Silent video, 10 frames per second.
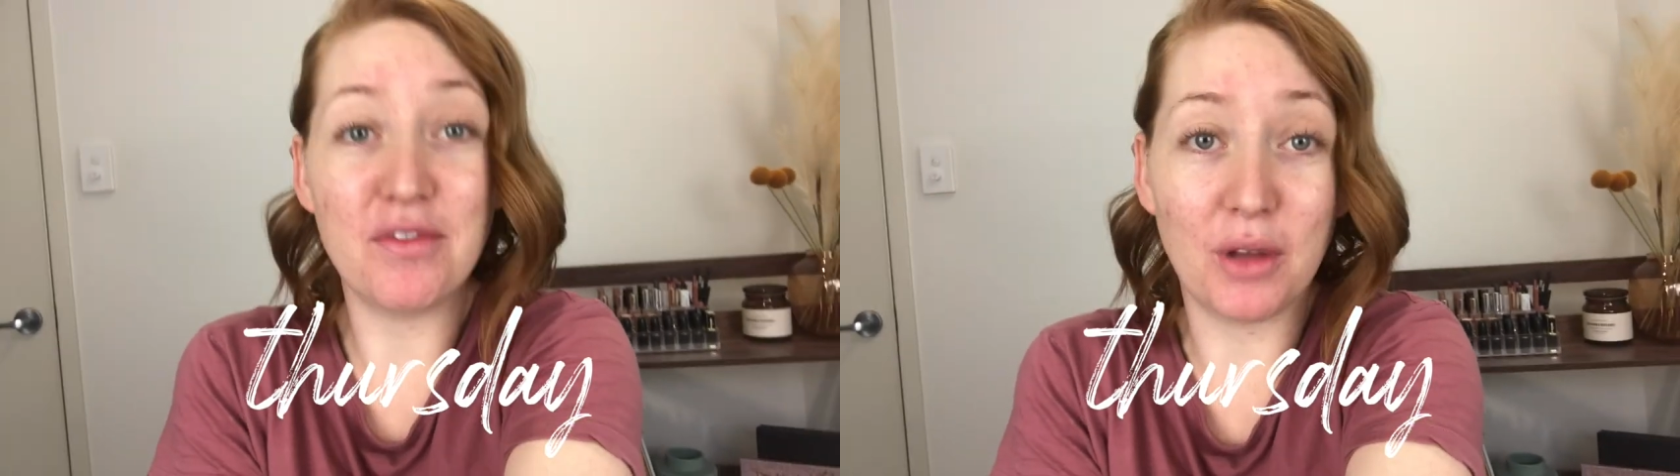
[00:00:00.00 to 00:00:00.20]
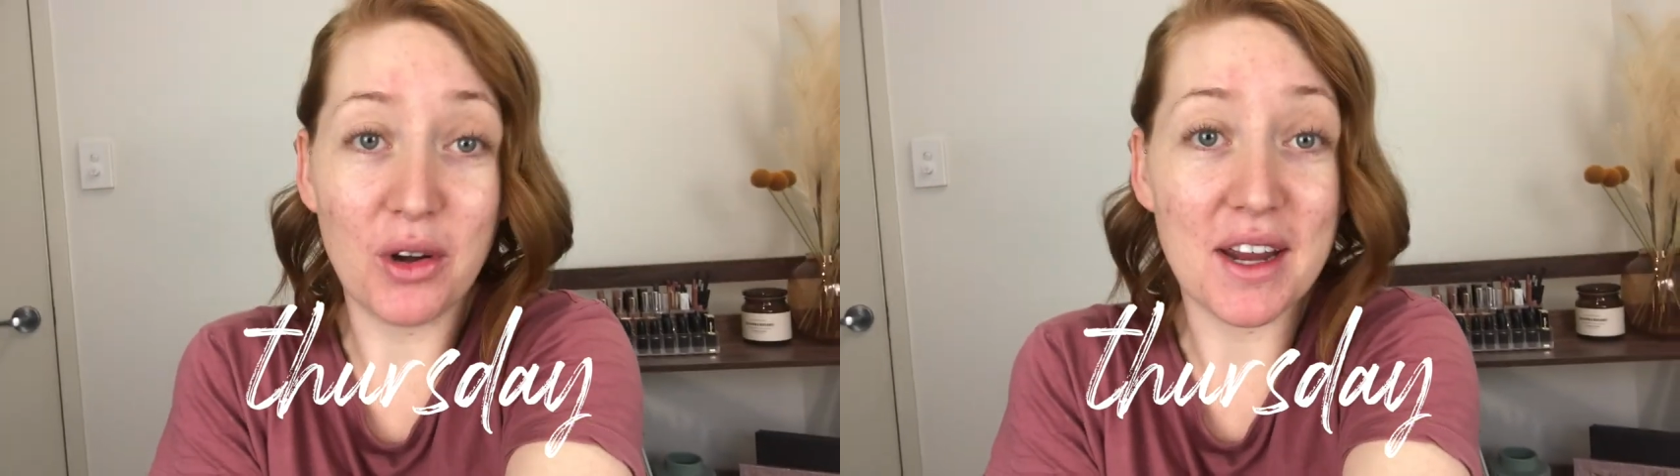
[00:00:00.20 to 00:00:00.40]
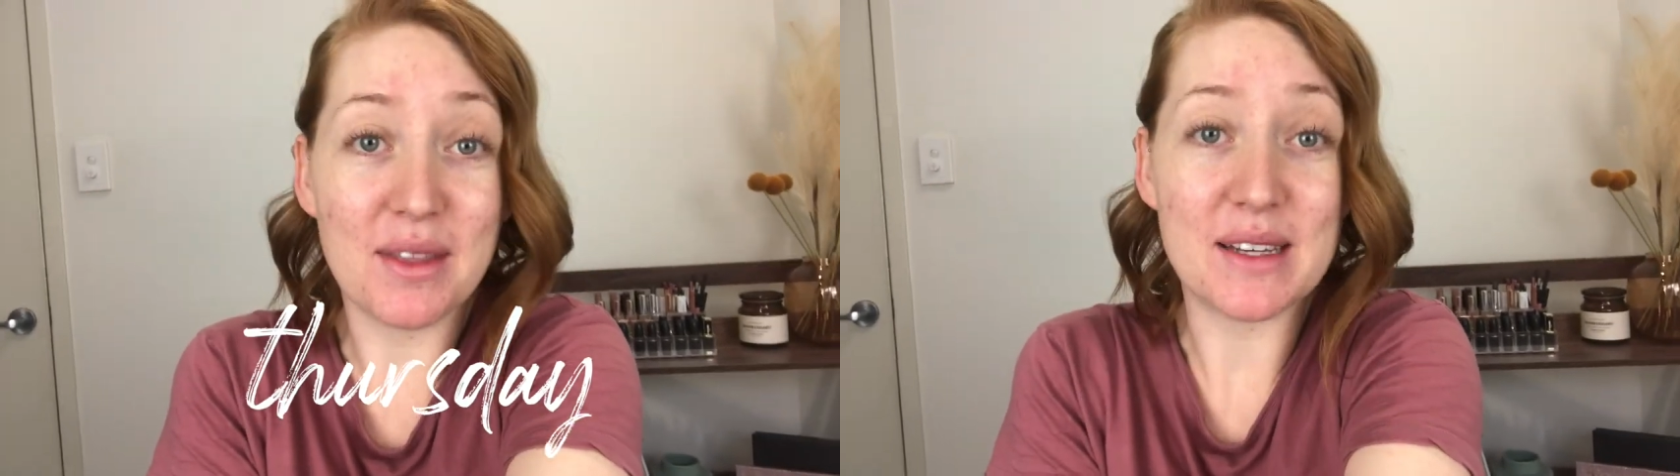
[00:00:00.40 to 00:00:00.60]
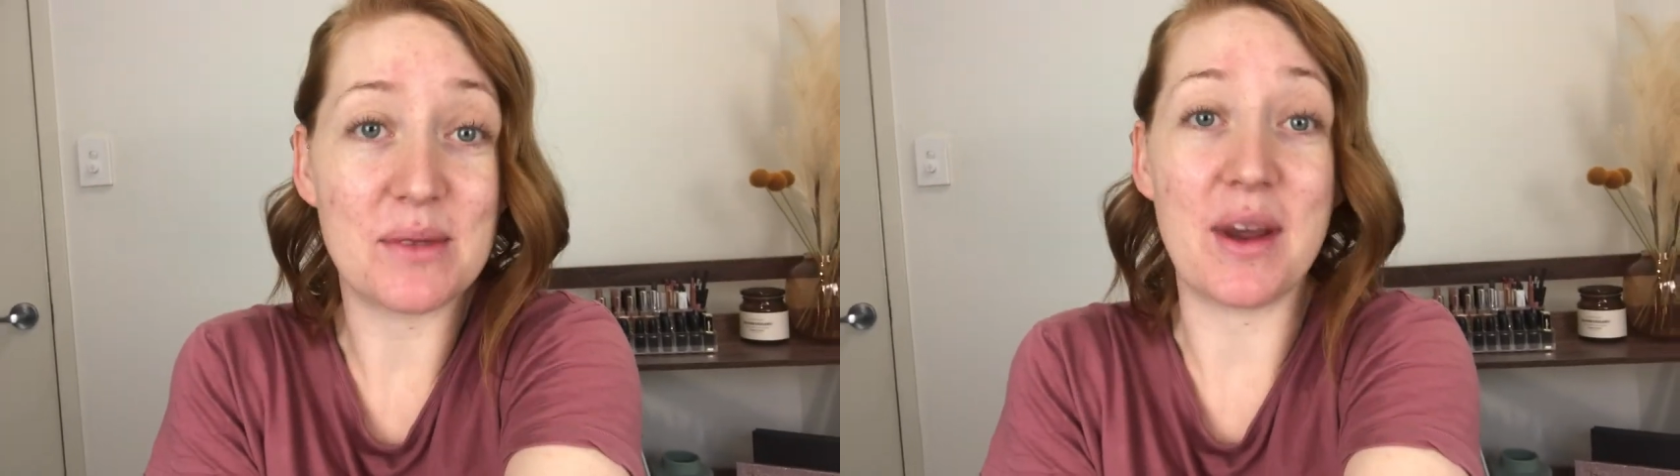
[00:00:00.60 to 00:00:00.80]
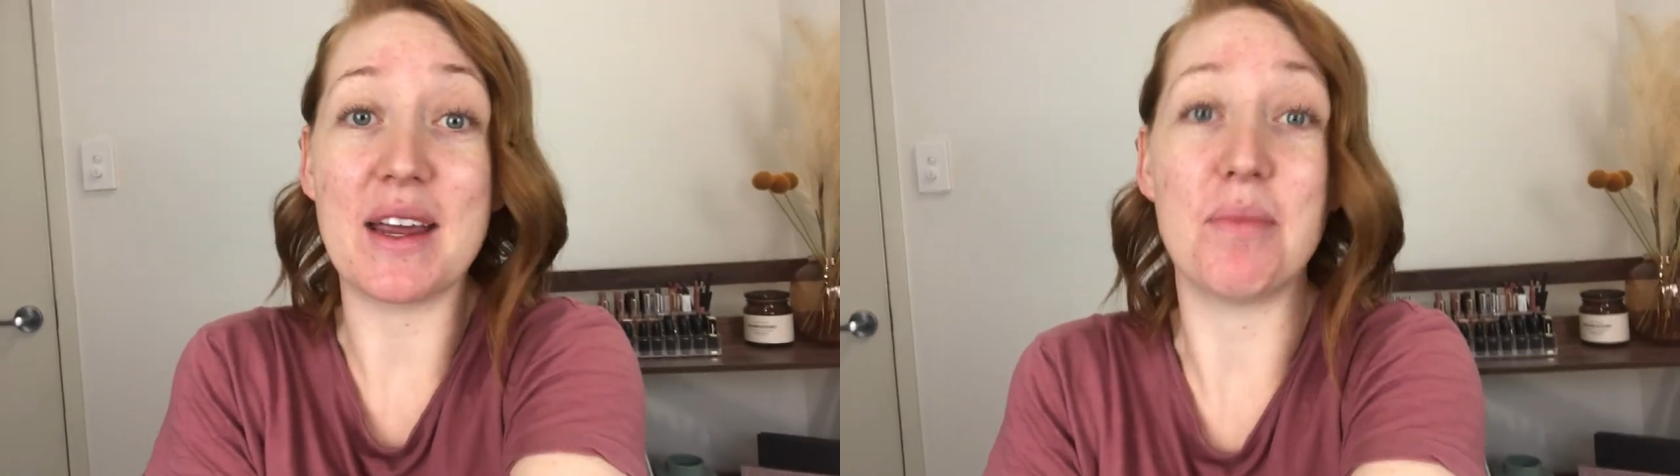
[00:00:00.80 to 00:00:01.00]
vlogging
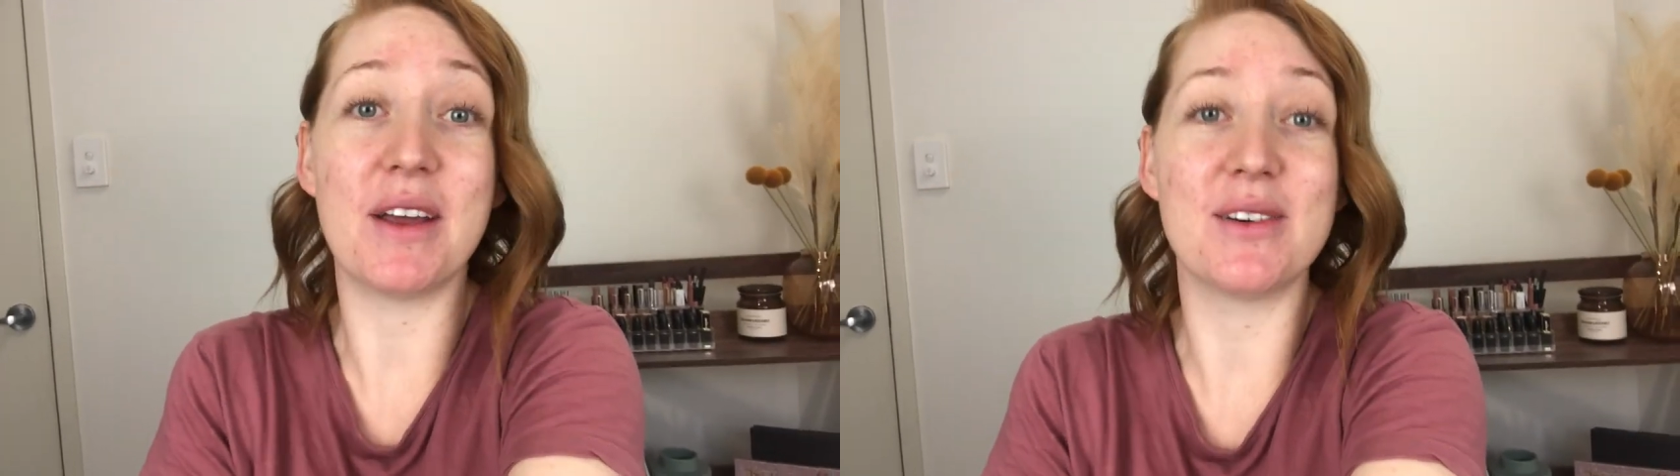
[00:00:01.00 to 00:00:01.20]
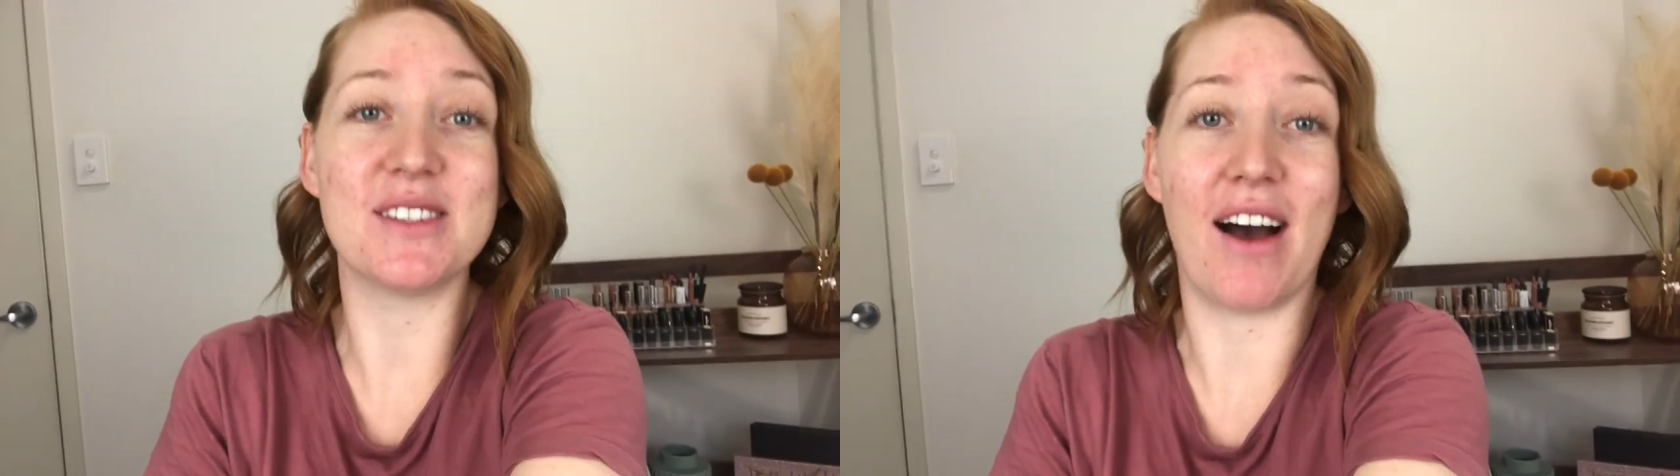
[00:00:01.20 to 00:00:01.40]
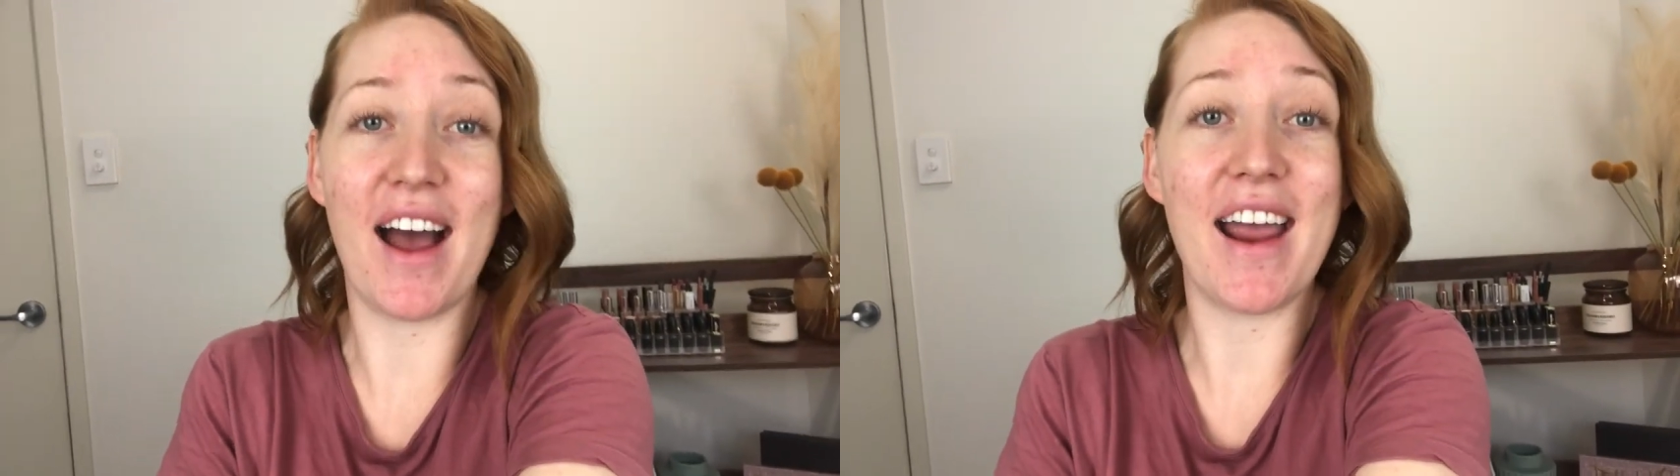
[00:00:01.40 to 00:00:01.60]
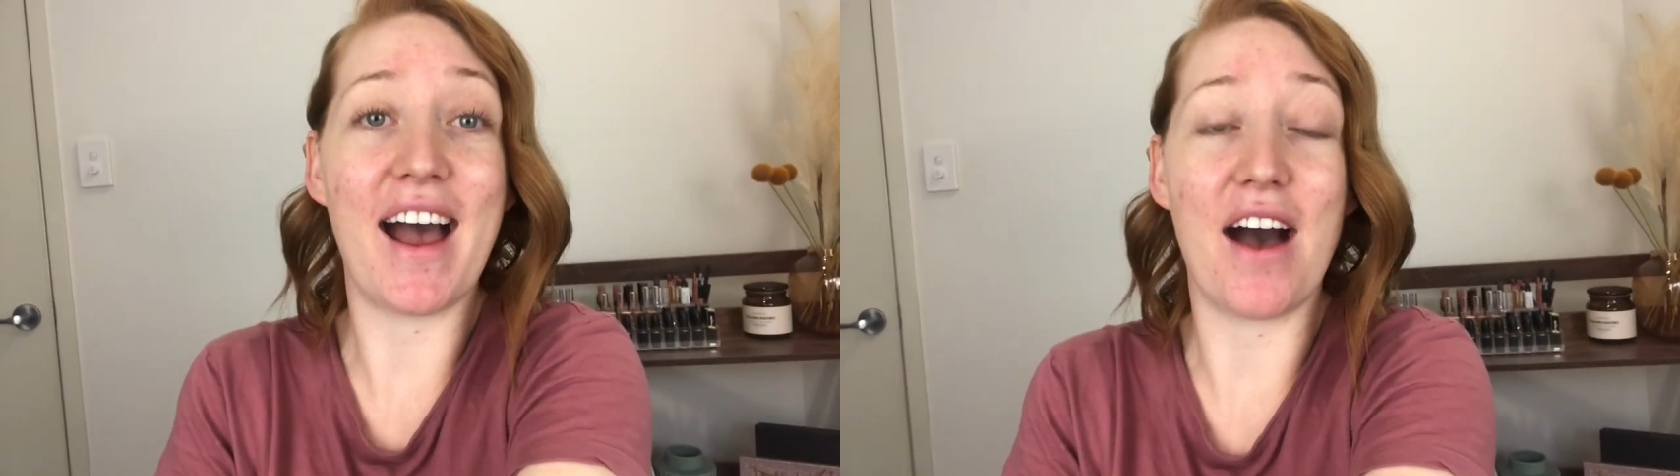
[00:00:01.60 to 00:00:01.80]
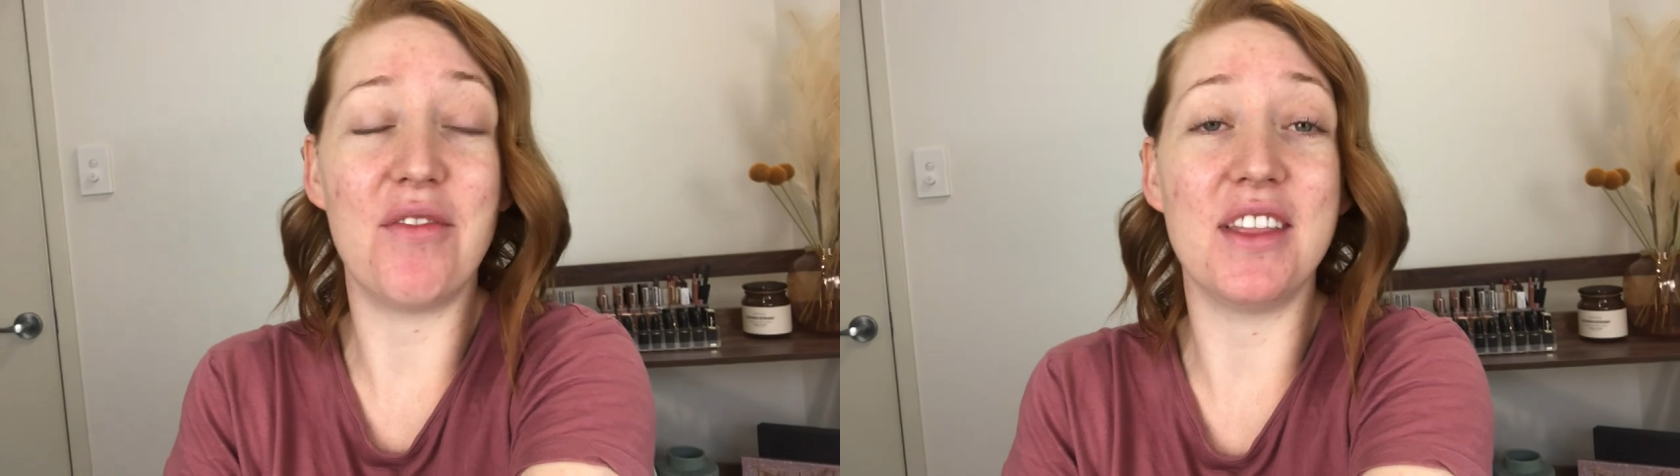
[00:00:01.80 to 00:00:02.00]
this week because I have